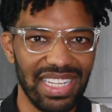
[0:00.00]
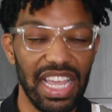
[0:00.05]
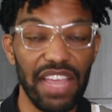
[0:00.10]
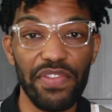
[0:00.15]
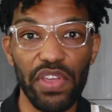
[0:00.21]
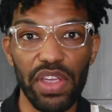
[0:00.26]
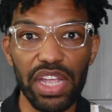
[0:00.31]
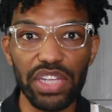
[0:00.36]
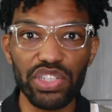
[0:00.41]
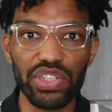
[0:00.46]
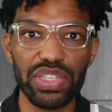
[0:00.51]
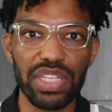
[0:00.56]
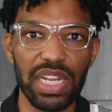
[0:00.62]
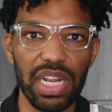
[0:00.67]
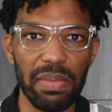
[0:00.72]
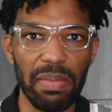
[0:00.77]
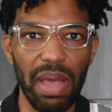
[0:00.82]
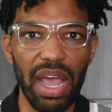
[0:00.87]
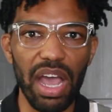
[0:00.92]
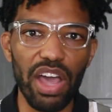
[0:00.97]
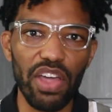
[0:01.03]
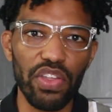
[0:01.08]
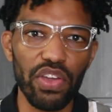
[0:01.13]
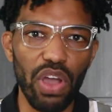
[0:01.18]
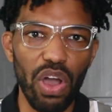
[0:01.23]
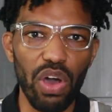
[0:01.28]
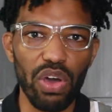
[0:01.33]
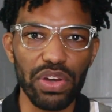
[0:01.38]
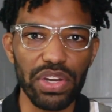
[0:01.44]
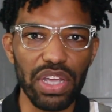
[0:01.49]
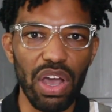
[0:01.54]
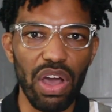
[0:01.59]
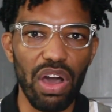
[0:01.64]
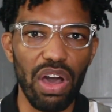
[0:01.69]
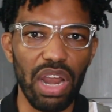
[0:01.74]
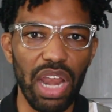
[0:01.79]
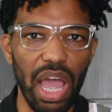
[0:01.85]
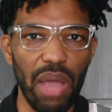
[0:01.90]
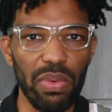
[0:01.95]
If you're interested in my other Aldi
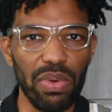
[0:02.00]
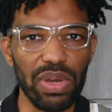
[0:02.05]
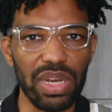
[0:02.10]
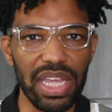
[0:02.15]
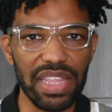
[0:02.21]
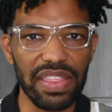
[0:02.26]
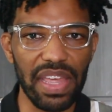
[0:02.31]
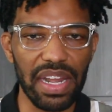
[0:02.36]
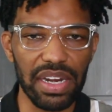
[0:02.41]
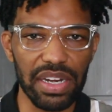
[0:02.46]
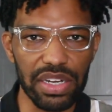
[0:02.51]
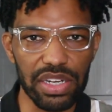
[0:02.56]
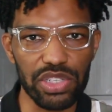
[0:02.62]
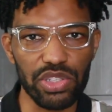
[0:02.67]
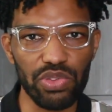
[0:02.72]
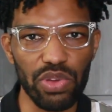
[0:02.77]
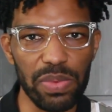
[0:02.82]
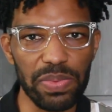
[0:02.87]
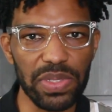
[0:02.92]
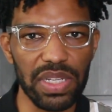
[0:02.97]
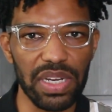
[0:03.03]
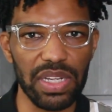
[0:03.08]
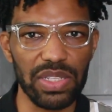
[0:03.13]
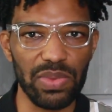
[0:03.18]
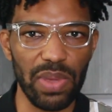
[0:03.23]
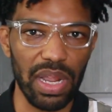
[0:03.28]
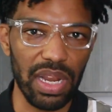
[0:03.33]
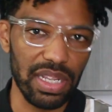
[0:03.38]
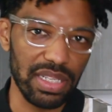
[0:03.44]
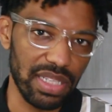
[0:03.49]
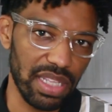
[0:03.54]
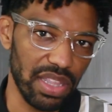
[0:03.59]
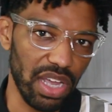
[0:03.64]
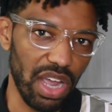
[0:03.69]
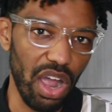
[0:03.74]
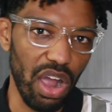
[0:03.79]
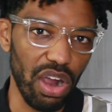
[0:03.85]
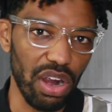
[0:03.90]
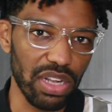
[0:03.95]
haul, I will link that in the description as well as in
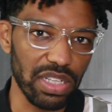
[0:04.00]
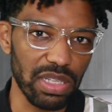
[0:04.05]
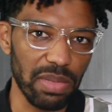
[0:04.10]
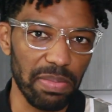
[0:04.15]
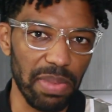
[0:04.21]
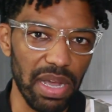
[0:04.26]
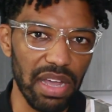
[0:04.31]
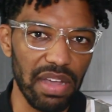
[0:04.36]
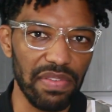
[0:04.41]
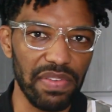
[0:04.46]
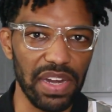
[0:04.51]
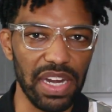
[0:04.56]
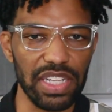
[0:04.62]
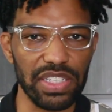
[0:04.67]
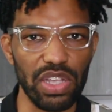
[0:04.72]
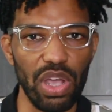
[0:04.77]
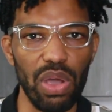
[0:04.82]
the cards above. And as